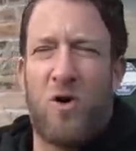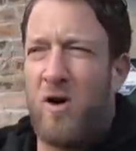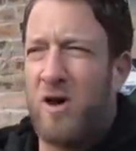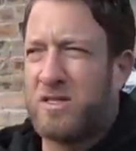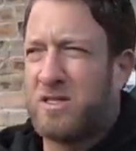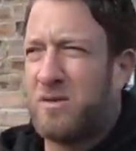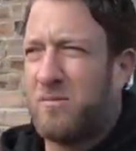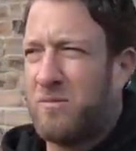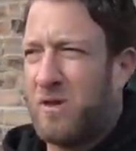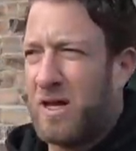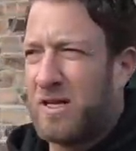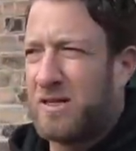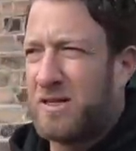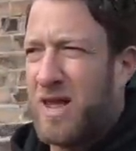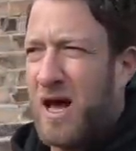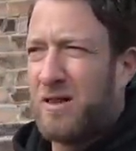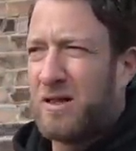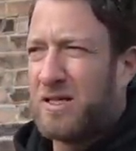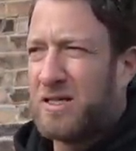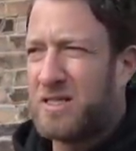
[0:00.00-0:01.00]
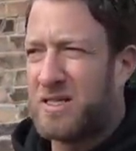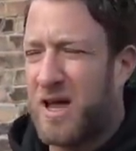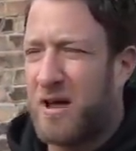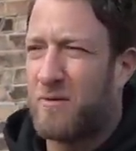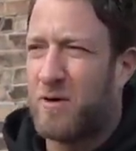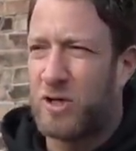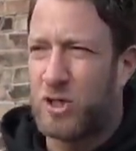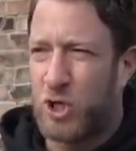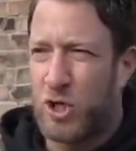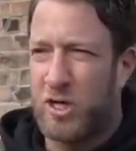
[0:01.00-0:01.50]
awesome like deli
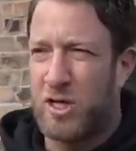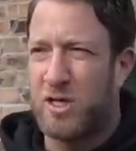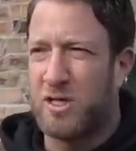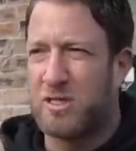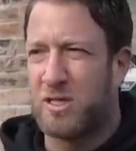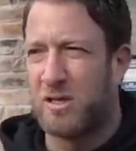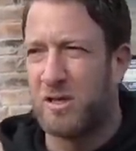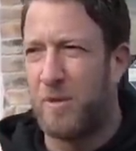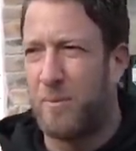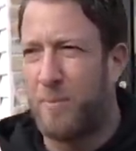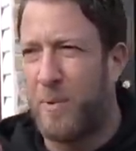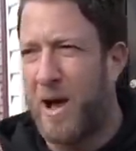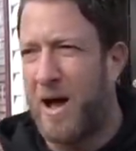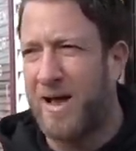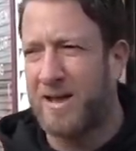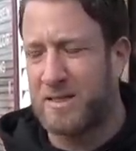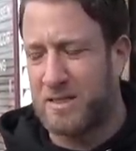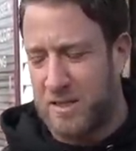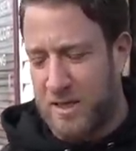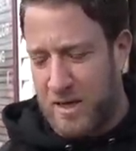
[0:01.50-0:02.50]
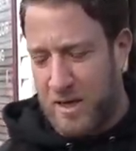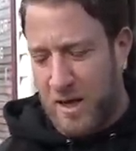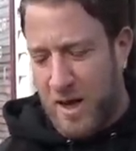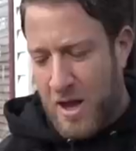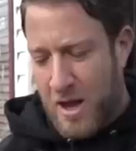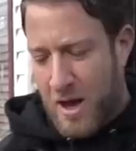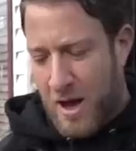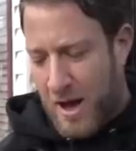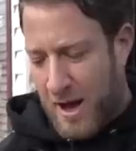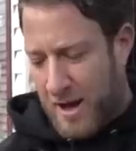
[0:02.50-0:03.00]
sandwiches and the pasta.
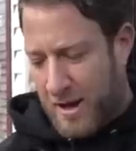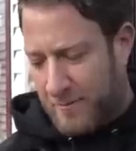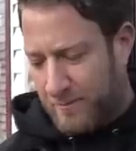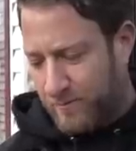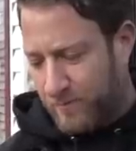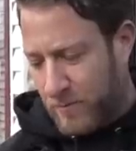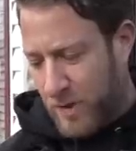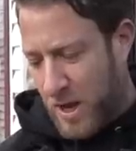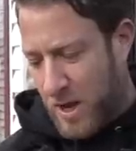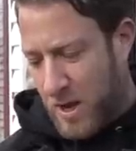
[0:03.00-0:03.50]
Um,